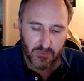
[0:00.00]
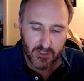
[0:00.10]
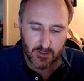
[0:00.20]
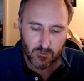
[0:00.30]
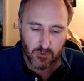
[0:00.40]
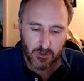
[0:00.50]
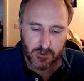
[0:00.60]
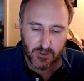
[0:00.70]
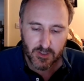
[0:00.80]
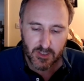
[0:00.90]
It was
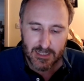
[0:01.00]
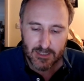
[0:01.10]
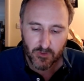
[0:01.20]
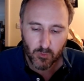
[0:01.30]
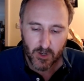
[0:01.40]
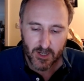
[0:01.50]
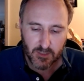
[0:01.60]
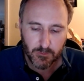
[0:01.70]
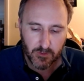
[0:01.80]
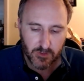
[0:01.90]
the scene of the worst
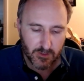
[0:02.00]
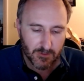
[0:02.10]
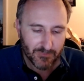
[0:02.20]
abuses.